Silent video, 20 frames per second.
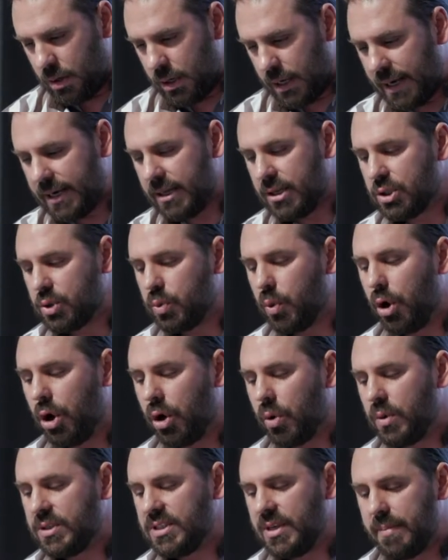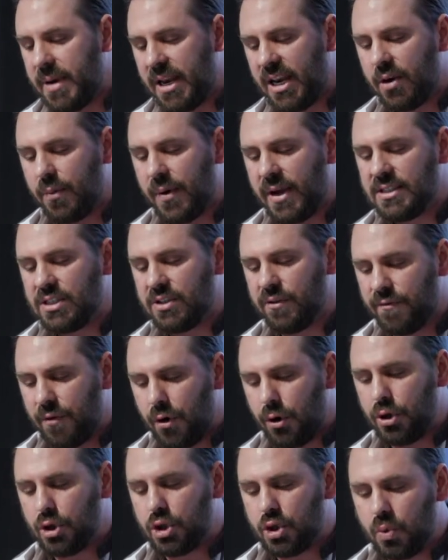Hediger's work was in many ways
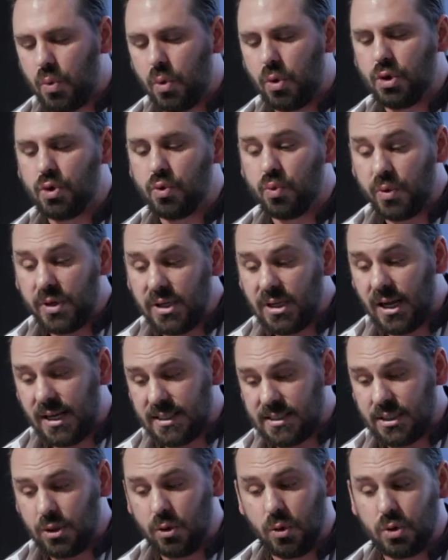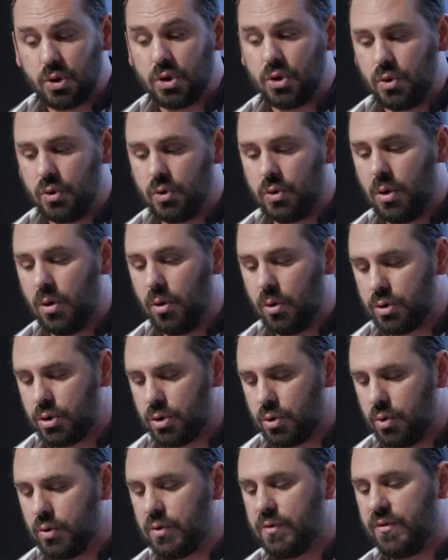devoted towards realising
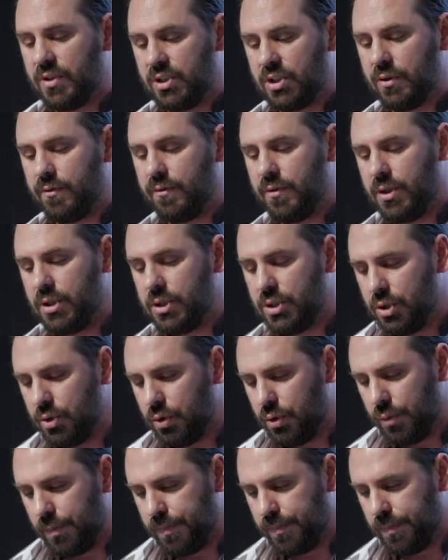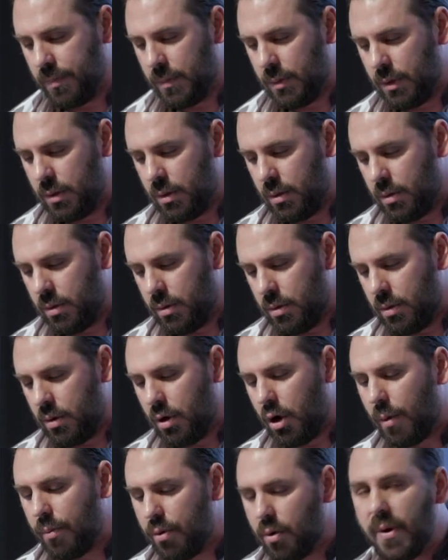Uexküll's vision for the zoo,
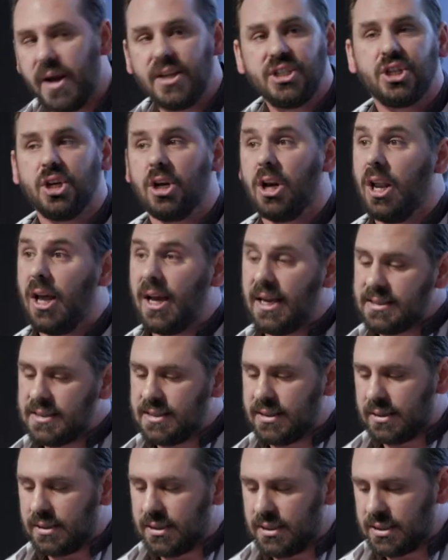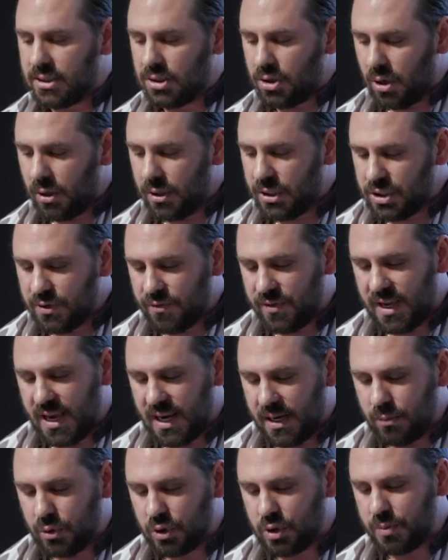operationalising this knowledge of the
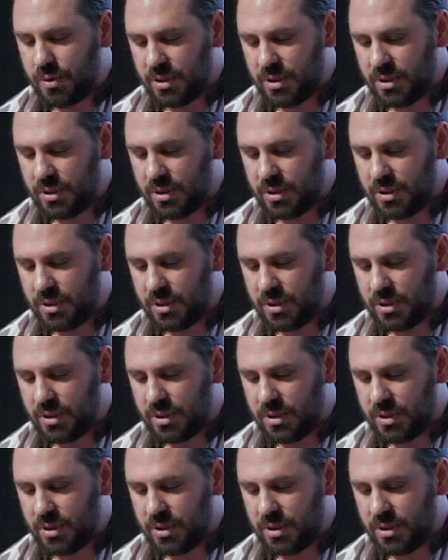animal's